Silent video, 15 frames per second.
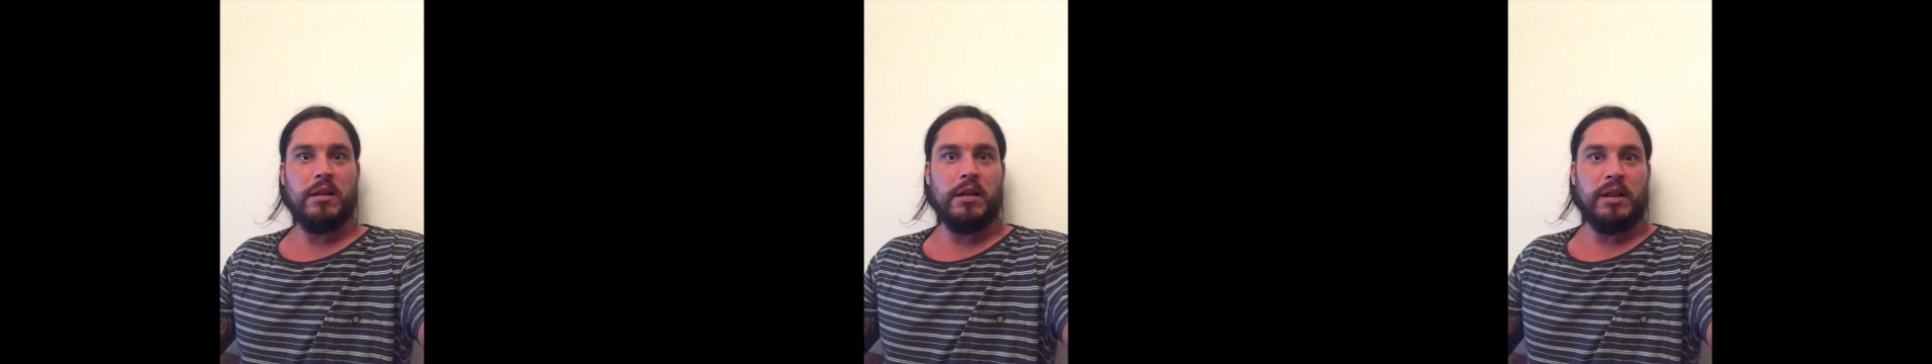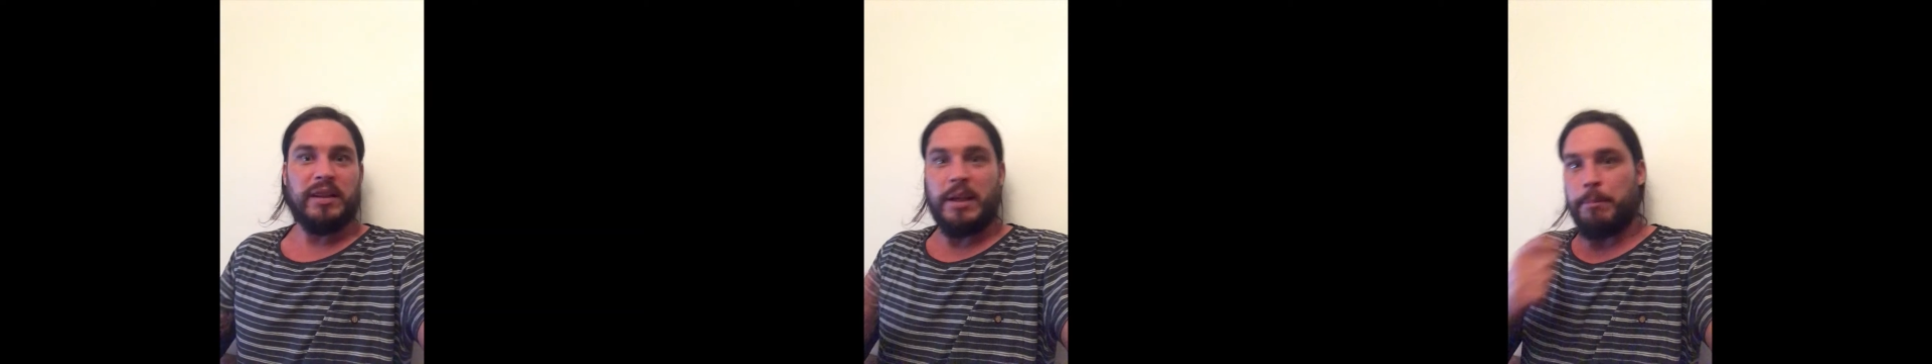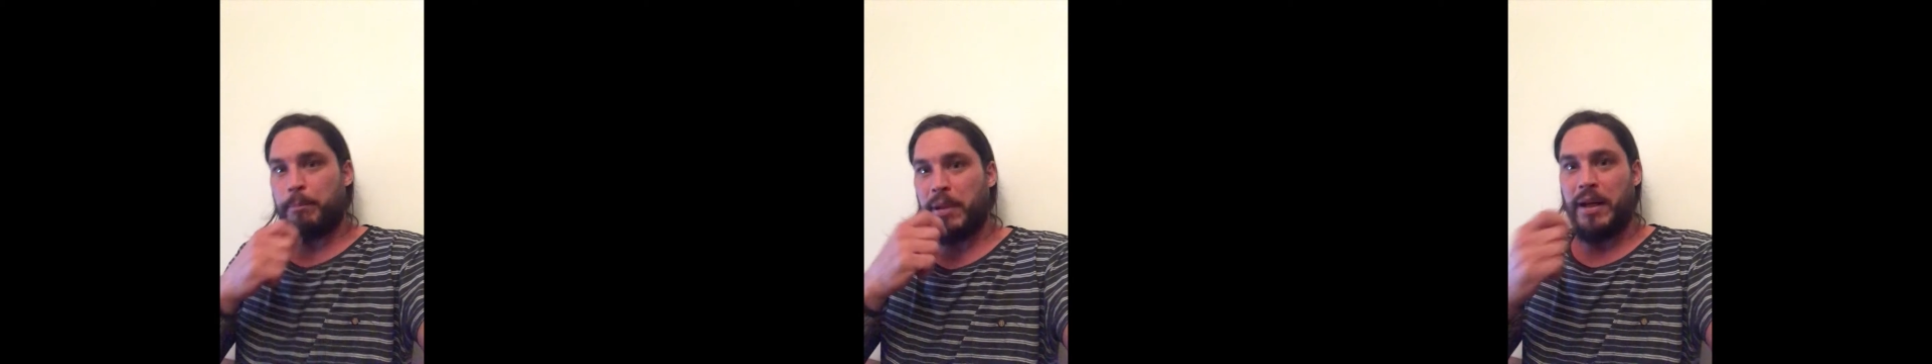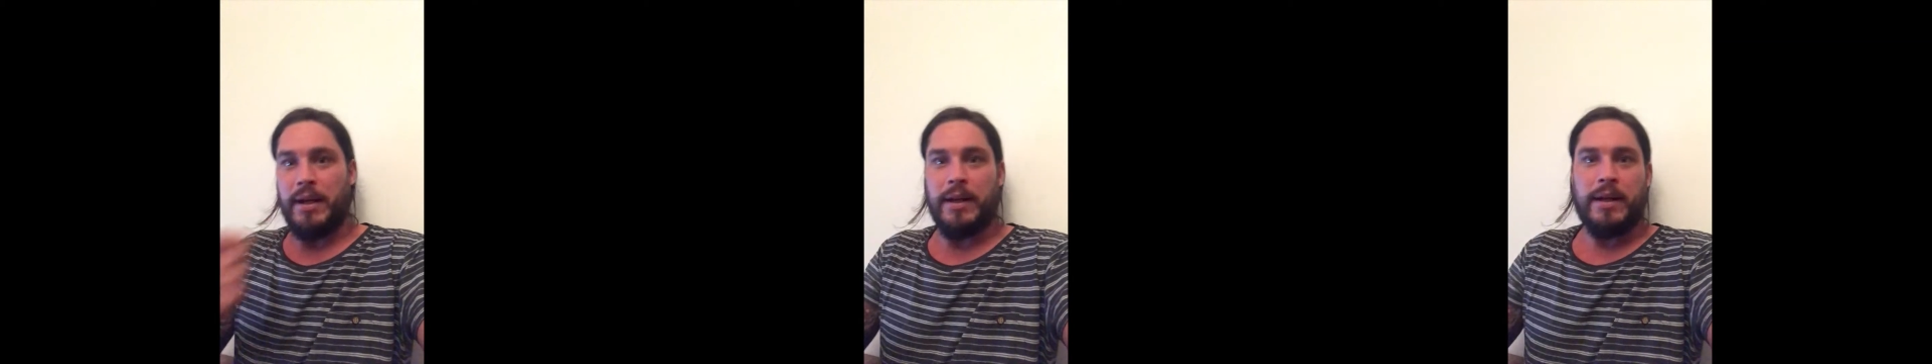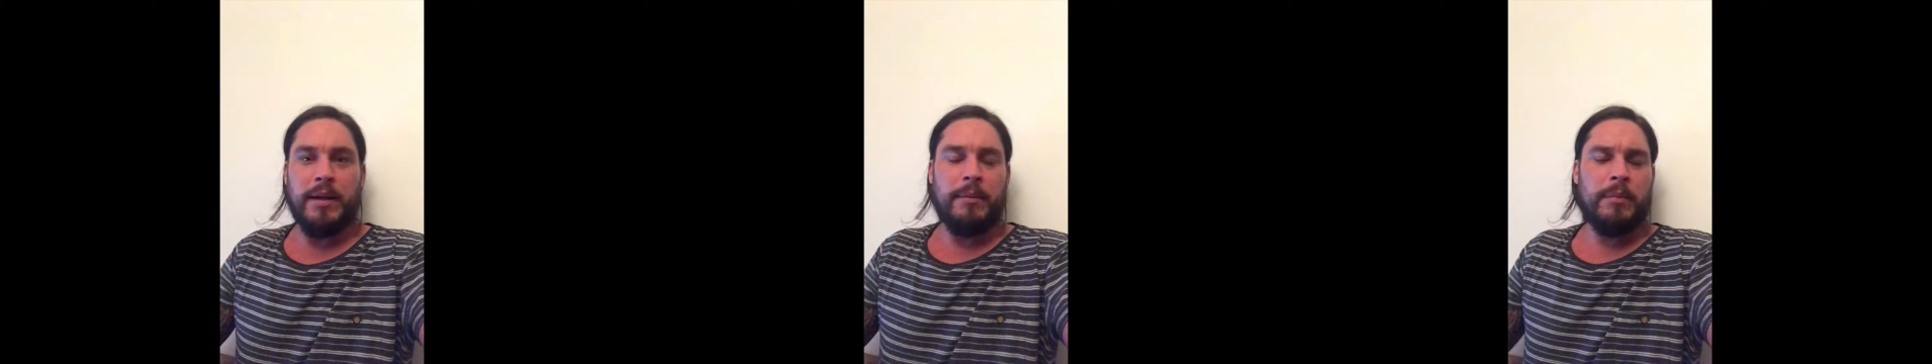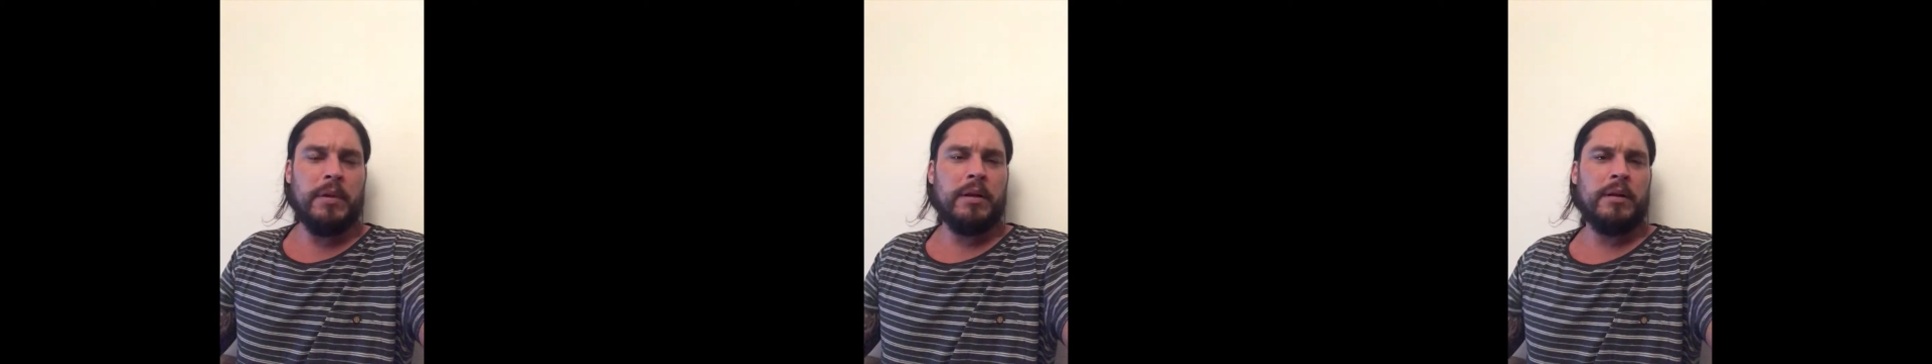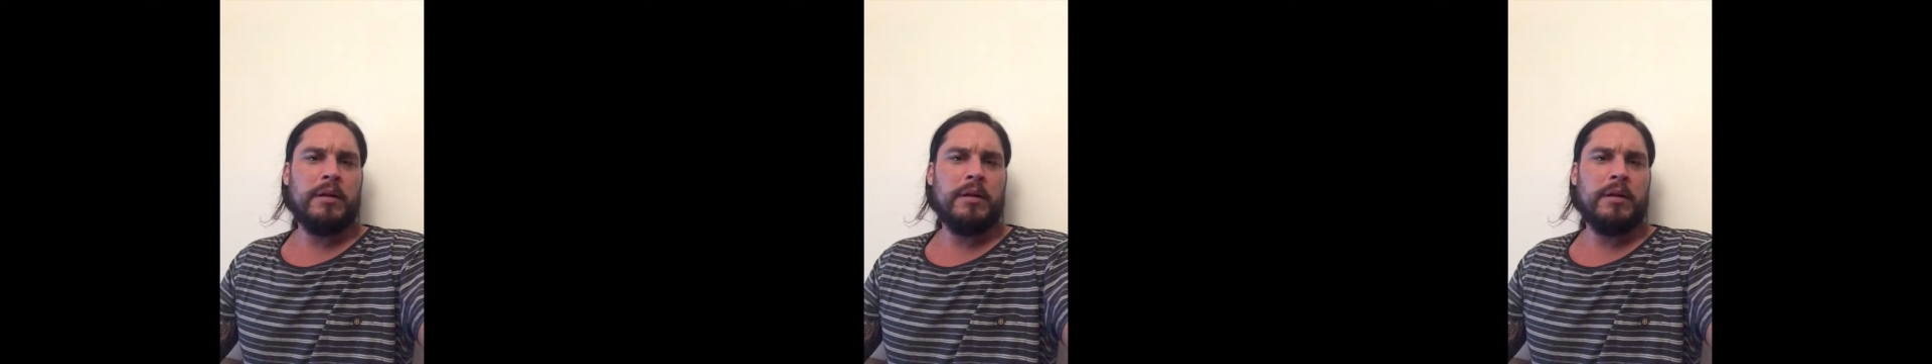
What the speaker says: lip balm,